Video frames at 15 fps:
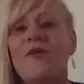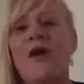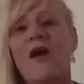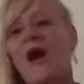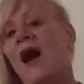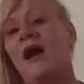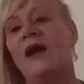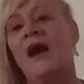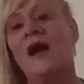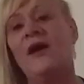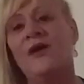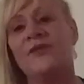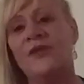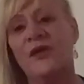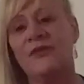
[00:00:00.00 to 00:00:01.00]
what?
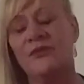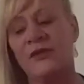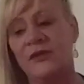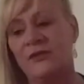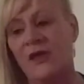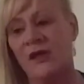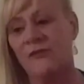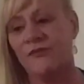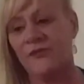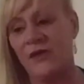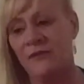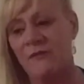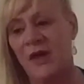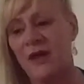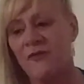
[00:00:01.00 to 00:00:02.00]

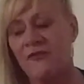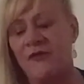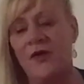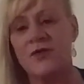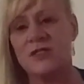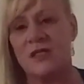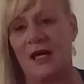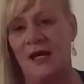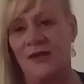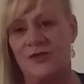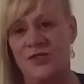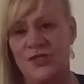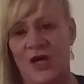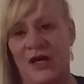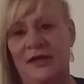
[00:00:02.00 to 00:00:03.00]
They make false
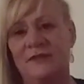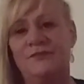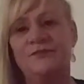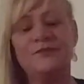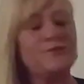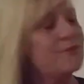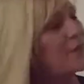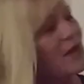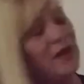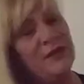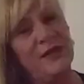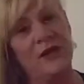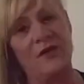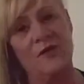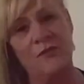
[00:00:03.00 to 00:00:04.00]
accounts, yeah. And
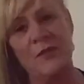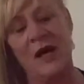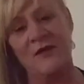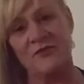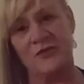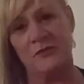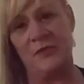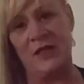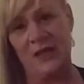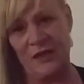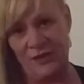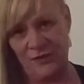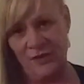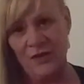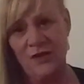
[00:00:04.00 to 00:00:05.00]
they come after me,
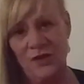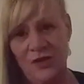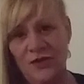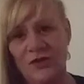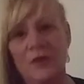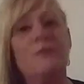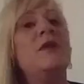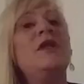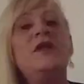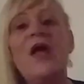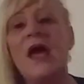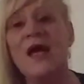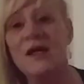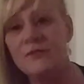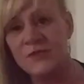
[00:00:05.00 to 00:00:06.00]
and there'll be
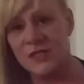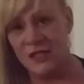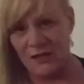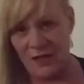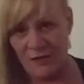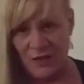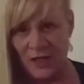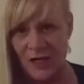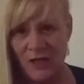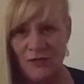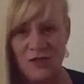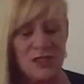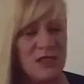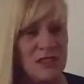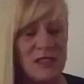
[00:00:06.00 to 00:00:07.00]
names in them
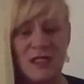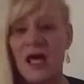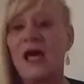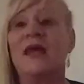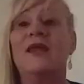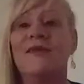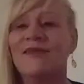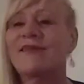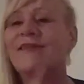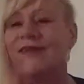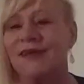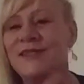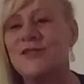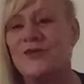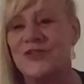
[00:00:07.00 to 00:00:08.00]
accounts to say
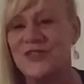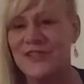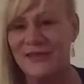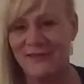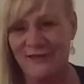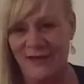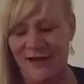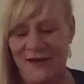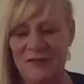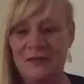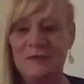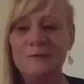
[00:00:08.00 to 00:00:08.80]
it's us, yeah.